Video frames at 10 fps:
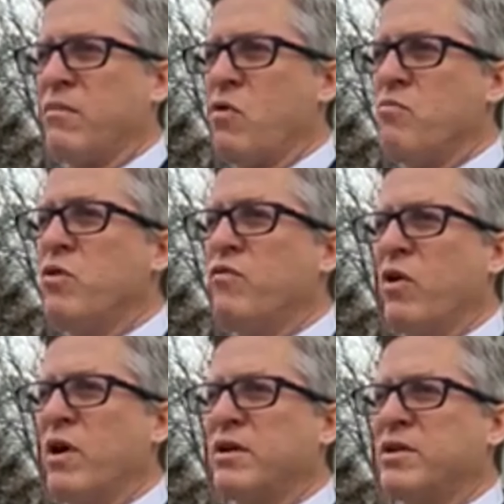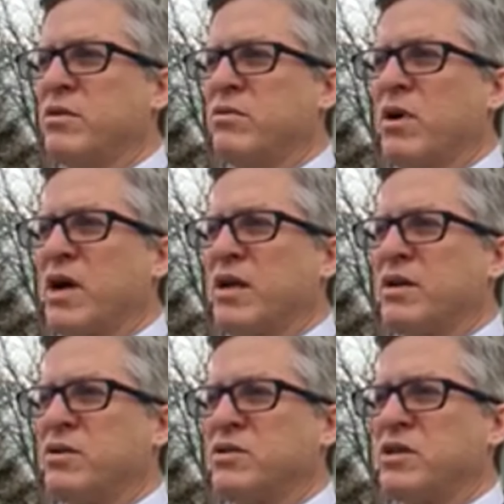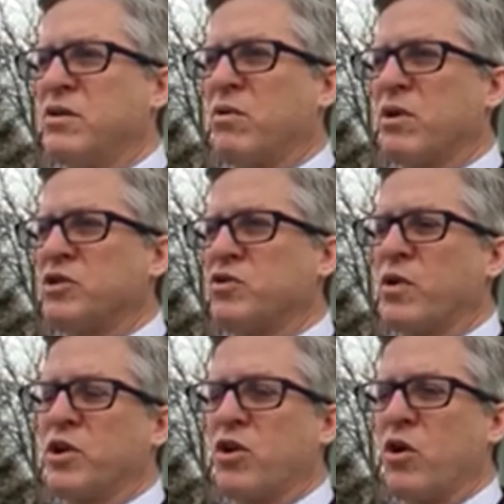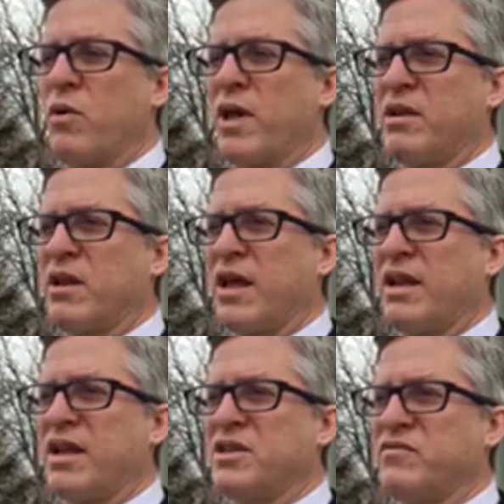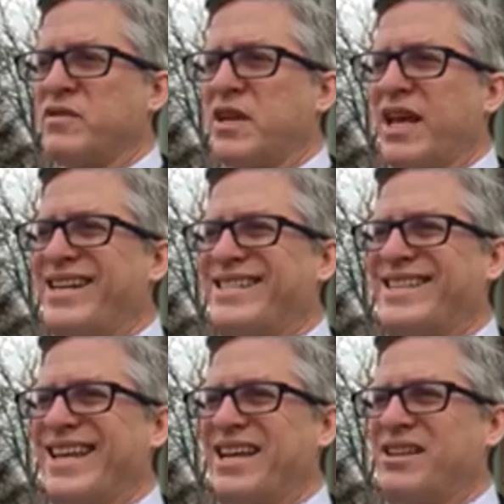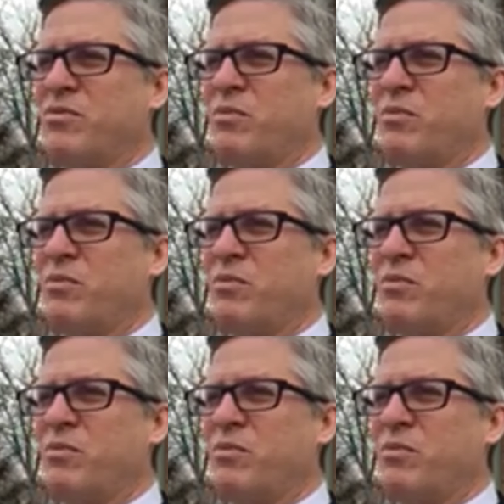move on to see where it's going to go, and as of today's date,